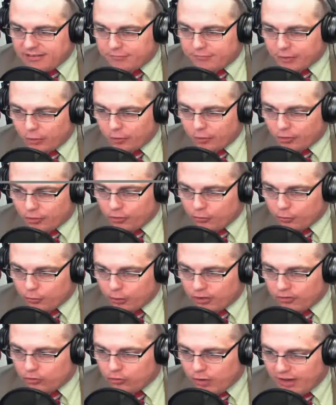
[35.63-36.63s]
voters
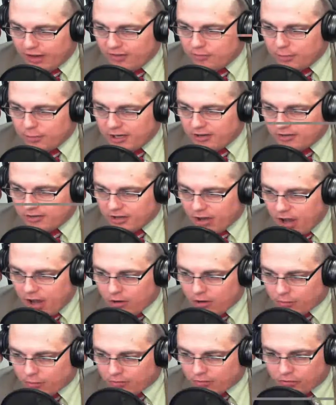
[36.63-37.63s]
was transmitted to
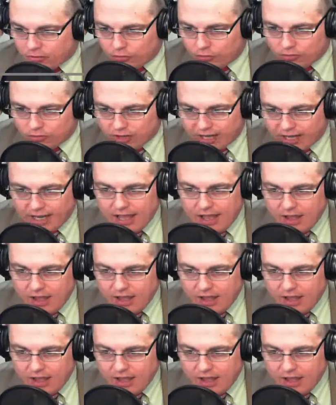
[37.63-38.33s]
Congress Tuesday,